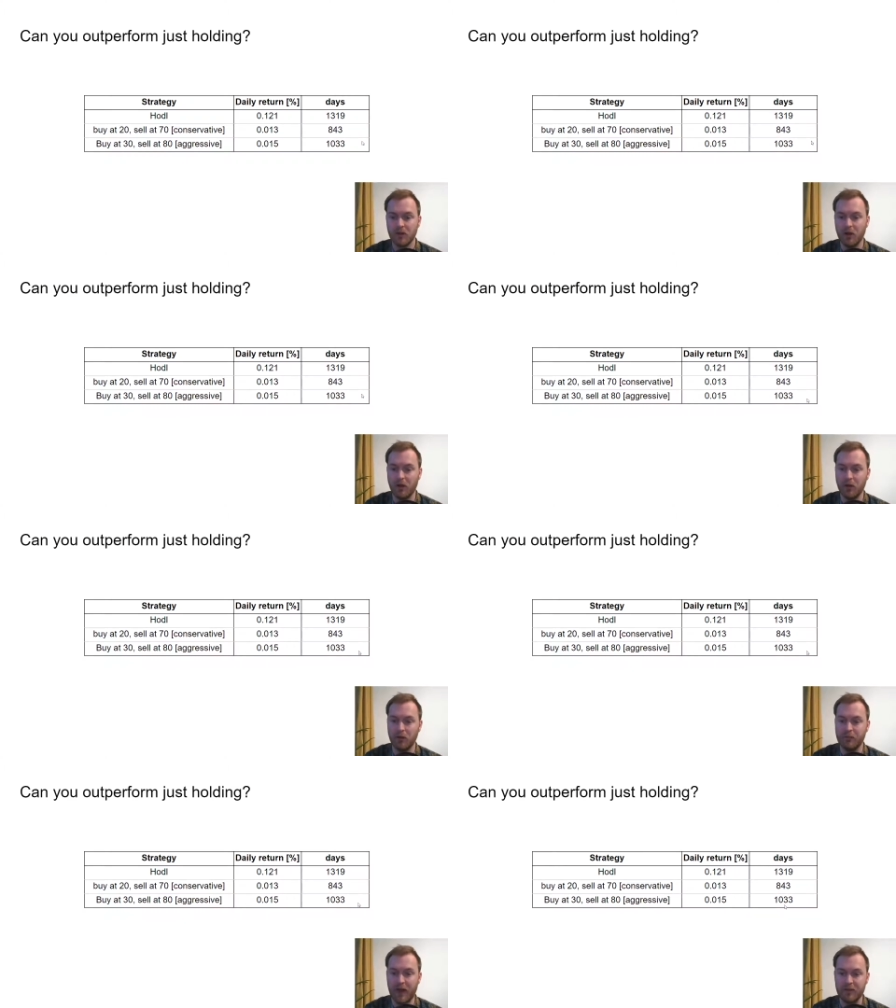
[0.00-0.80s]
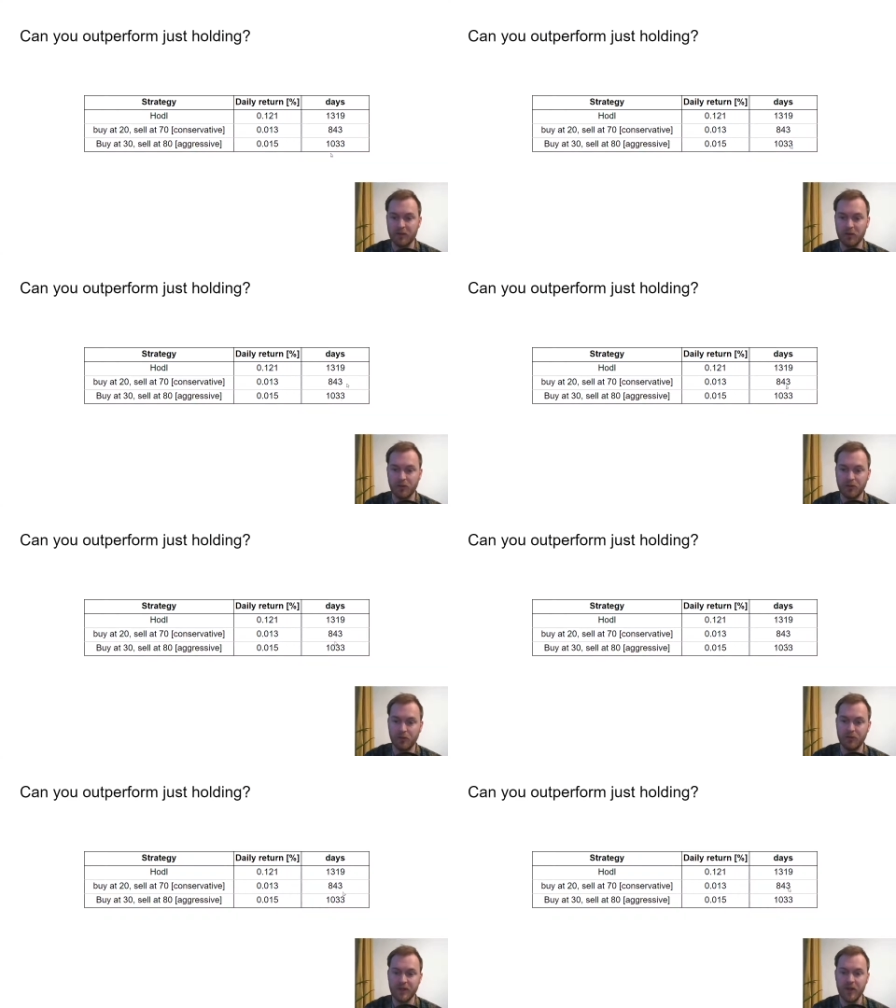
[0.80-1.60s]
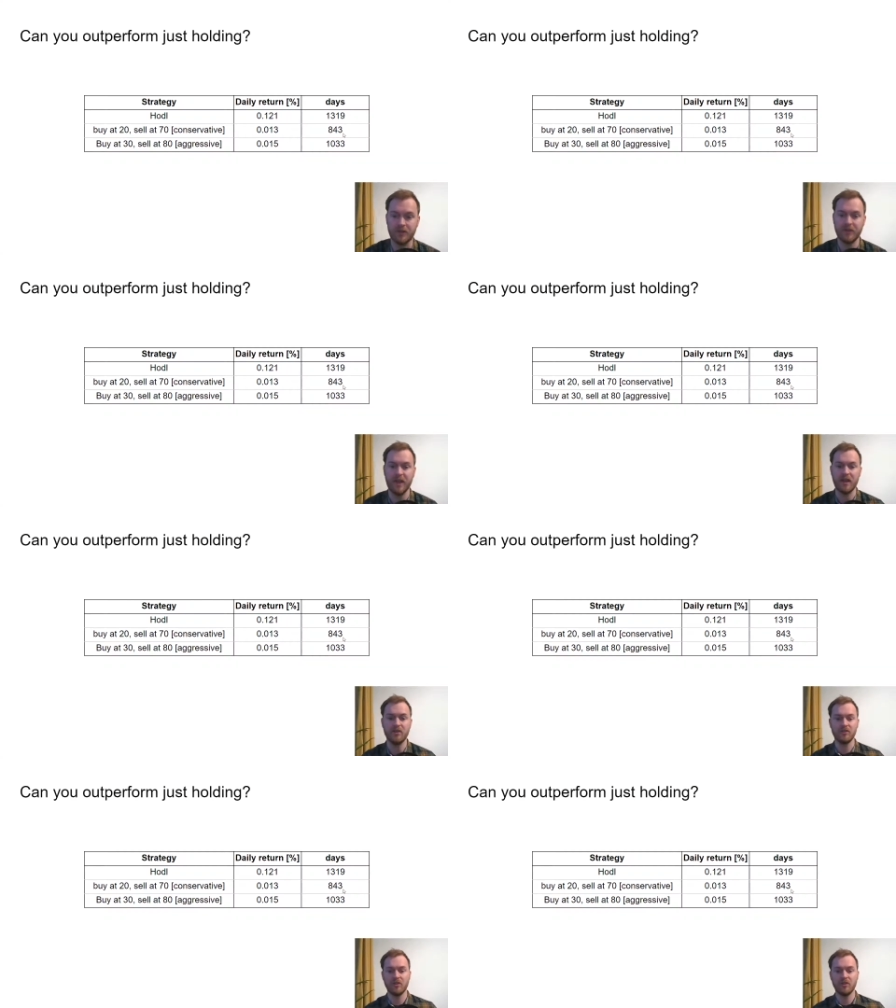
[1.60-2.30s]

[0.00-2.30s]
500 to 300 days,